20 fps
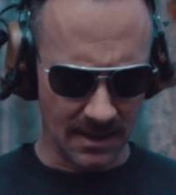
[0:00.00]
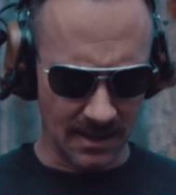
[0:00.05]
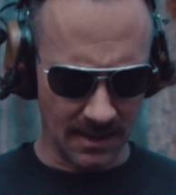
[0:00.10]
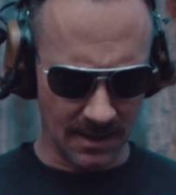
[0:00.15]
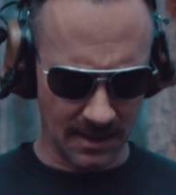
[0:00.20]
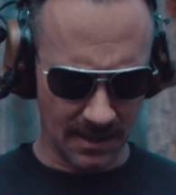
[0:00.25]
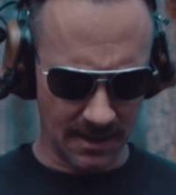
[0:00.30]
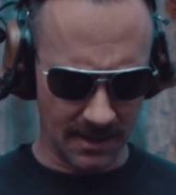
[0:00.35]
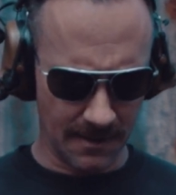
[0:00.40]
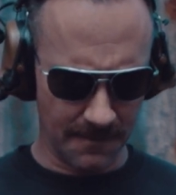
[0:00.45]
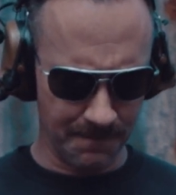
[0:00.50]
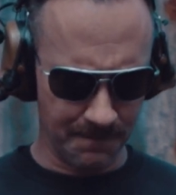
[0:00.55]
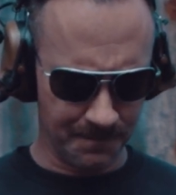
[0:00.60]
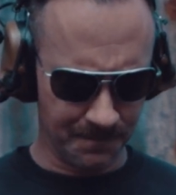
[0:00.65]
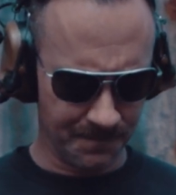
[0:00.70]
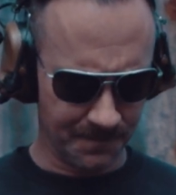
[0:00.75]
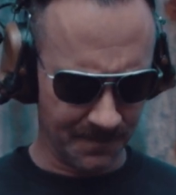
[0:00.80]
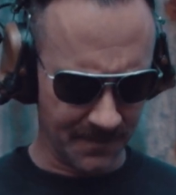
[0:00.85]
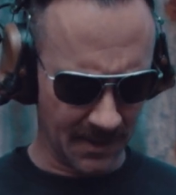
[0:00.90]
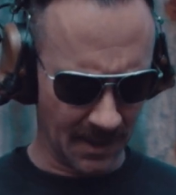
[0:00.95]

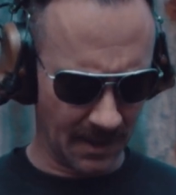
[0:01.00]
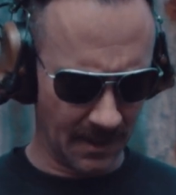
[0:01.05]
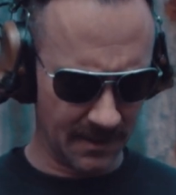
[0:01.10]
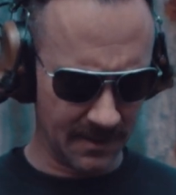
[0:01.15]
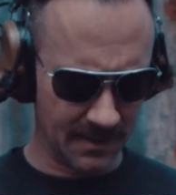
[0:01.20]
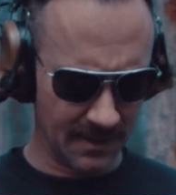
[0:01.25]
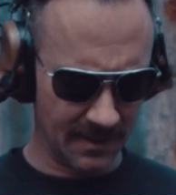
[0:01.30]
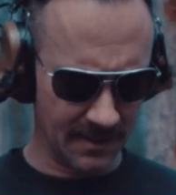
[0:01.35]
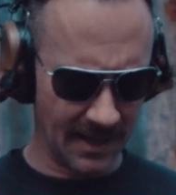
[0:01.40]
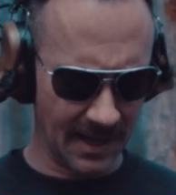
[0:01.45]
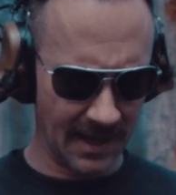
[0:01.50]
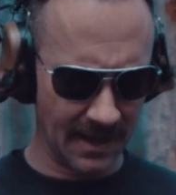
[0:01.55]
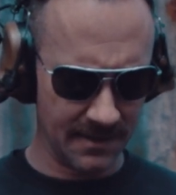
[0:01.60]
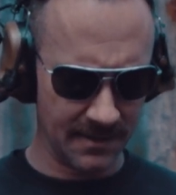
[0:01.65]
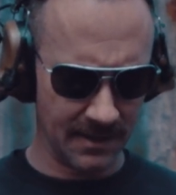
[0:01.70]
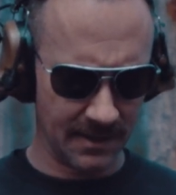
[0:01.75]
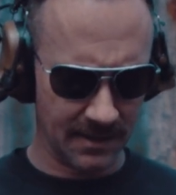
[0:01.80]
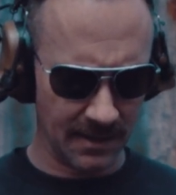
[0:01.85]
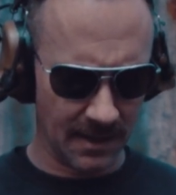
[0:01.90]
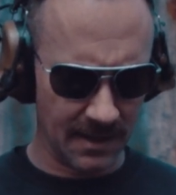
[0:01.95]
Other than that,
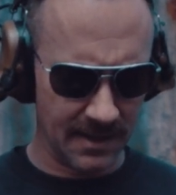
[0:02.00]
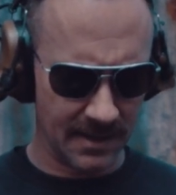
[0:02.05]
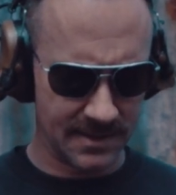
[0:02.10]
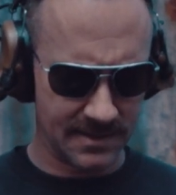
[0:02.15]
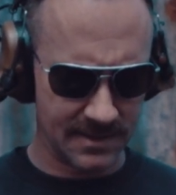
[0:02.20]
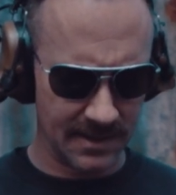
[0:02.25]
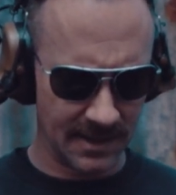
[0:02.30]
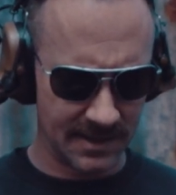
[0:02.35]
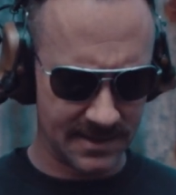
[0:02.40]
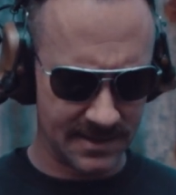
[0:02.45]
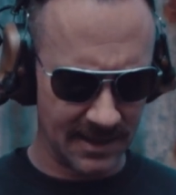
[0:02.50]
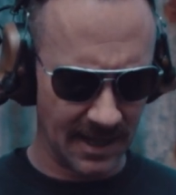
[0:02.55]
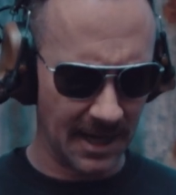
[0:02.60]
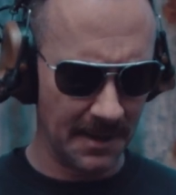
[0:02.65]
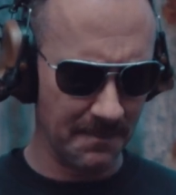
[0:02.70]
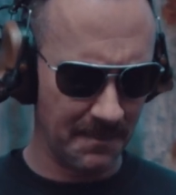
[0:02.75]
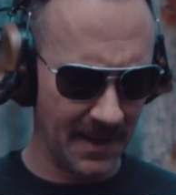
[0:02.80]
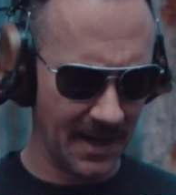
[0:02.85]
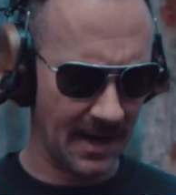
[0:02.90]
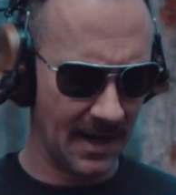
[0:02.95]
the gun it's
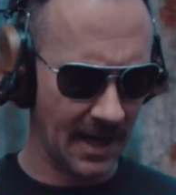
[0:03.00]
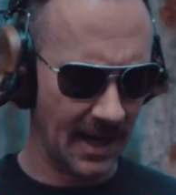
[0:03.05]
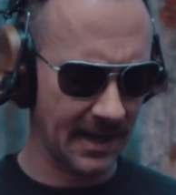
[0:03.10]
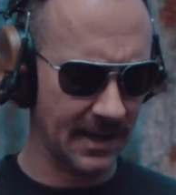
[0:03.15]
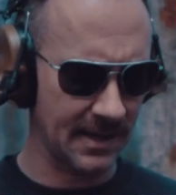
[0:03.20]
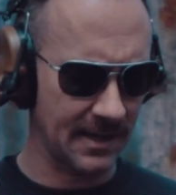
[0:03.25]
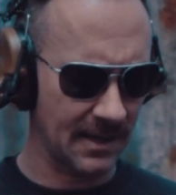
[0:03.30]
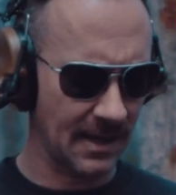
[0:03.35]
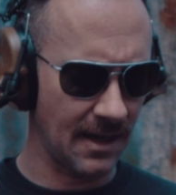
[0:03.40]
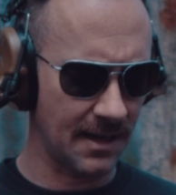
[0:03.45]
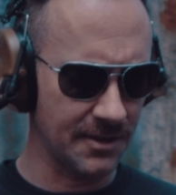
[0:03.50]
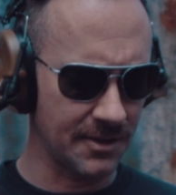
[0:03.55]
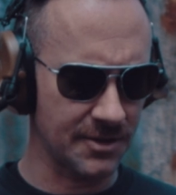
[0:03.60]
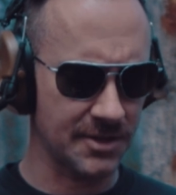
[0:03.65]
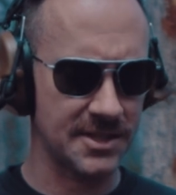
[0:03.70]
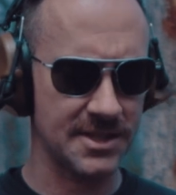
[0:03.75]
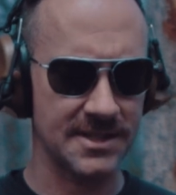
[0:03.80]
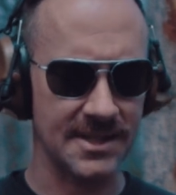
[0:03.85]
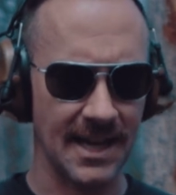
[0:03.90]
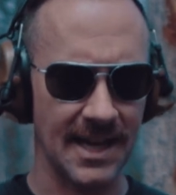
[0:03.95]
not bad. I can
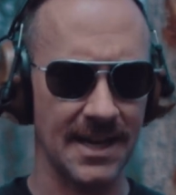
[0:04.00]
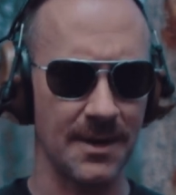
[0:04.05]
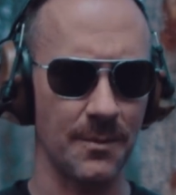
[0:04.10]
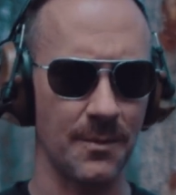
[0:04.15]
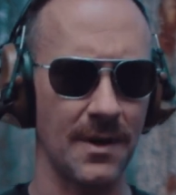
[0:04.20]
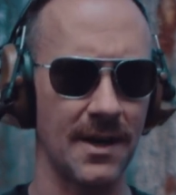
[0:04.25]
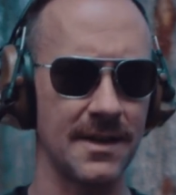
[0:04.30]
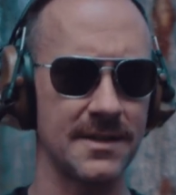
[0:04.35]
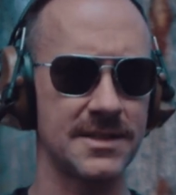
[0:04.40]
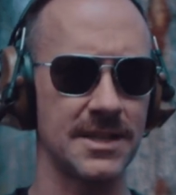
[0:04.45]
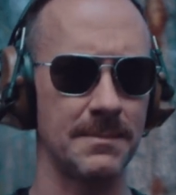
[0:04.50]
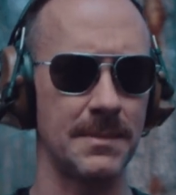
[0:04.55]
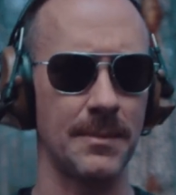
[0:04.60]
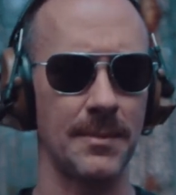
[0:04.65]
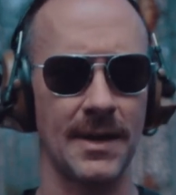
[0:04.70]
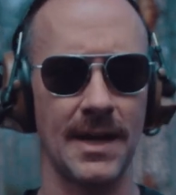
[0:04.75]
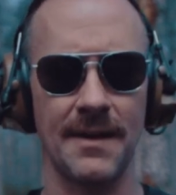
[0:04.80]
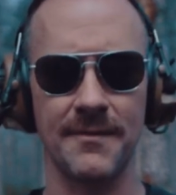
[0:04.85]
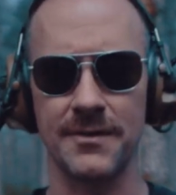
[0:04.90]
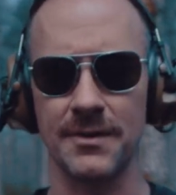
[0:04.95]
understand why some
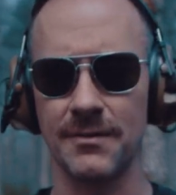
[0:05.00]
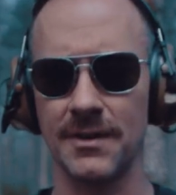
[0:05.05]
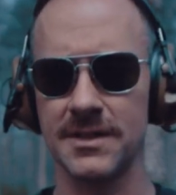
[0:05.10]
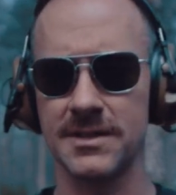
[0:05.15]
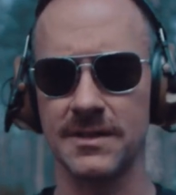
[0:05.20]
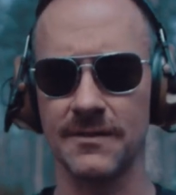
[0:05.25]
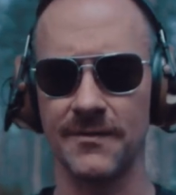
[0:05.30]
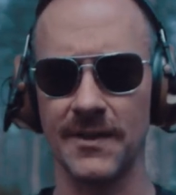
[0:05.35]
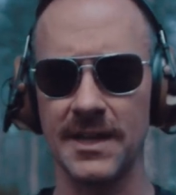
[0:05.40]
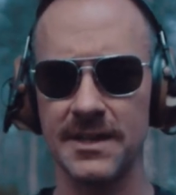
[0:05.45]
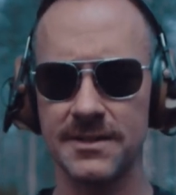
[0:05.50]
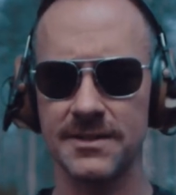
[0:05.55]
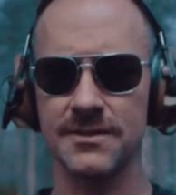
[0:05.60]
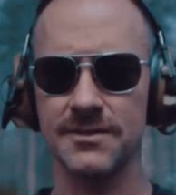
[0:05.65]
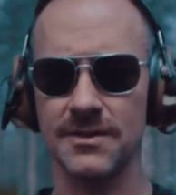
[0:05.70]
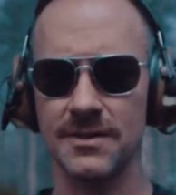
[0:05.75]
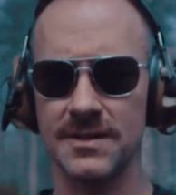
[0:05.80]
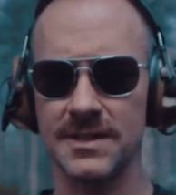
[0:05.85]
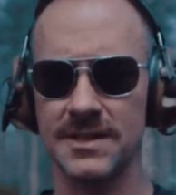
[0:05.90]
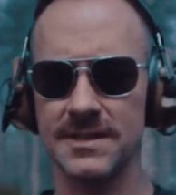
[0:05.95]
people have the
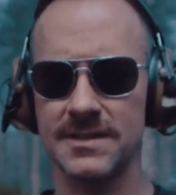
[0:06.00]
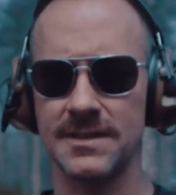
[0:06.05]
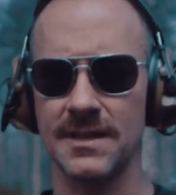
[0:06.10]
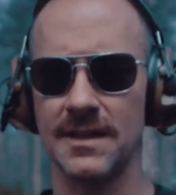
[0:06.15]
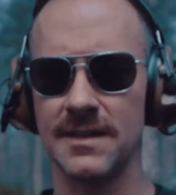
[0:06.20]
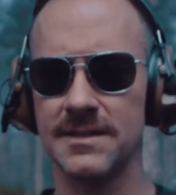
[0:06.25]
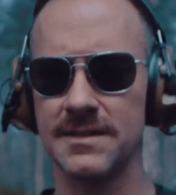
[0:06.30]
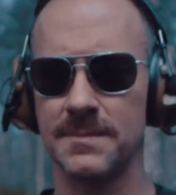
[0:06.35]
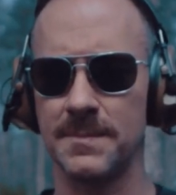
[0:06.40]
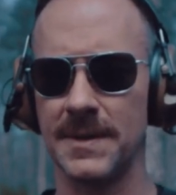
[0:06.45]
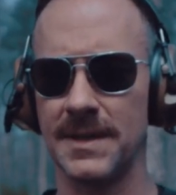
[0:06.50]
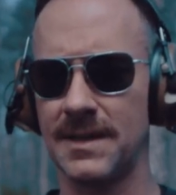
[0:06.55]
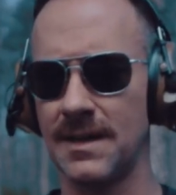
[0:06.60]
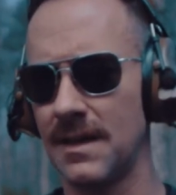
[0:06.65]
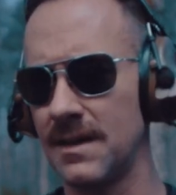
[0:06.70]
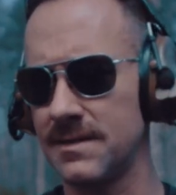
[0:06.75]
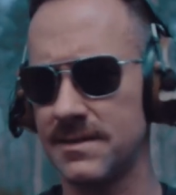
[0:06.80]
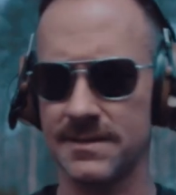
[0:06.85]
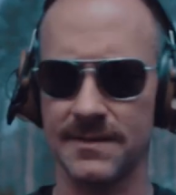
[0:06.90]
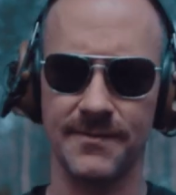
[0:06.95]
reservations on these guns
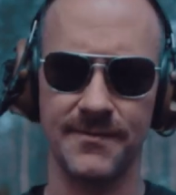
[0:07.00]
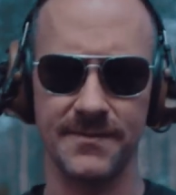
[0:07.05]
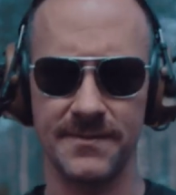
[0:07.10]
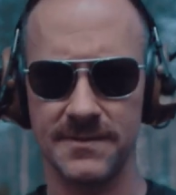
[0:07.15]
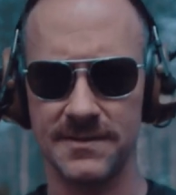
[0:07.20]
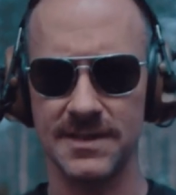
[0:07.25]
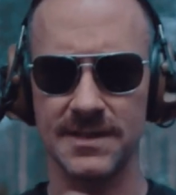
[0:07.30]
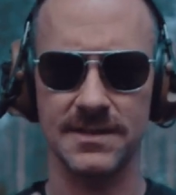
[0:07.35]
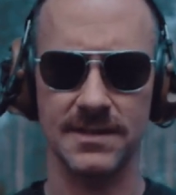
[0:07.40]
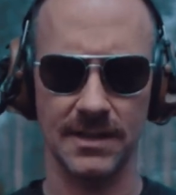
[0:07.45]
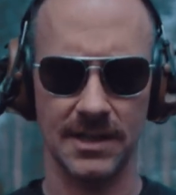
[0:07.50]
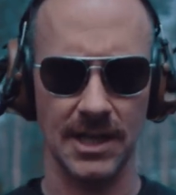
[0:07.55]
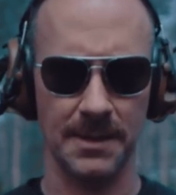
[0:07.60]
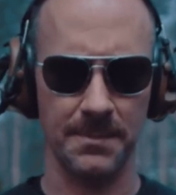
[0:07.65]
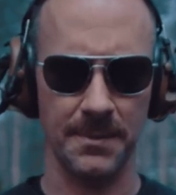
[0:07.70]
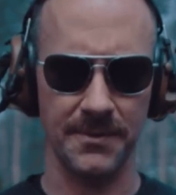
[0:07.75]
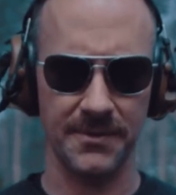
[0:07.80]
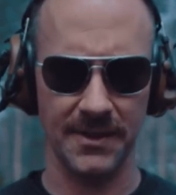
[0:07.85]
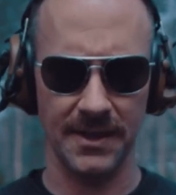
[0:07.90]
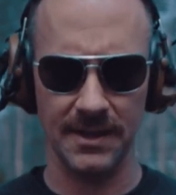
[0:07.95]
because of just a
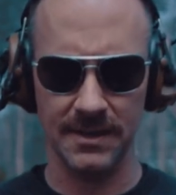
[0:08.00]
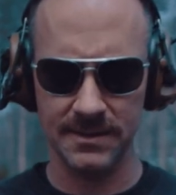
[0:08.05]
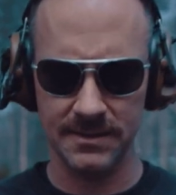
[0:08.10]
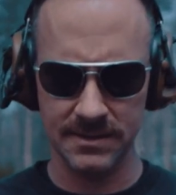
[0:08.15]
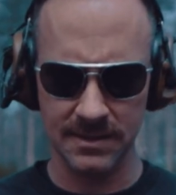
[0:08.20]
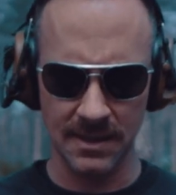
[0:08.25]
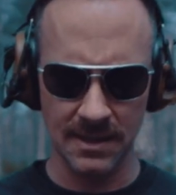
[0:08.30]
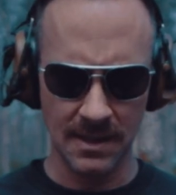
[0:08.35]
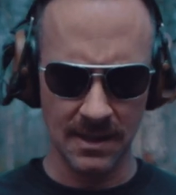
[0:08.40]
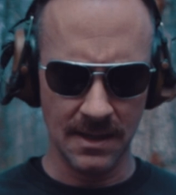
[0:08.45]
couple things.